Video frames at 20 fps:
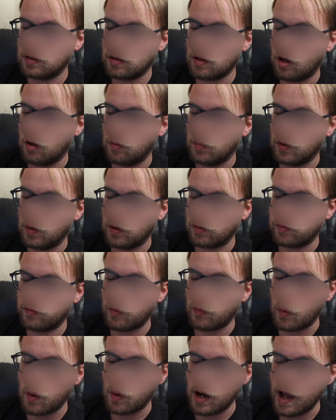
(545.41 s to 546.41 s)
almost
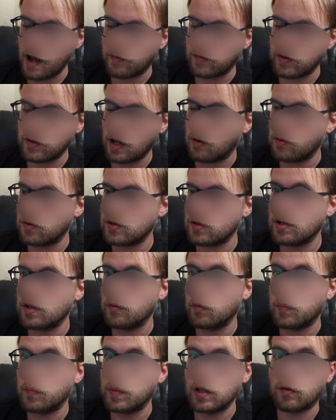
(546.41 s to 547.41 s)
$4.50 that
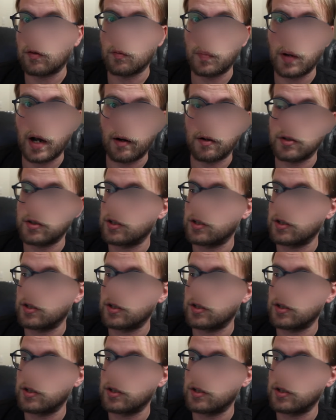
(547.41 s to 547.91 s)
would be through pirate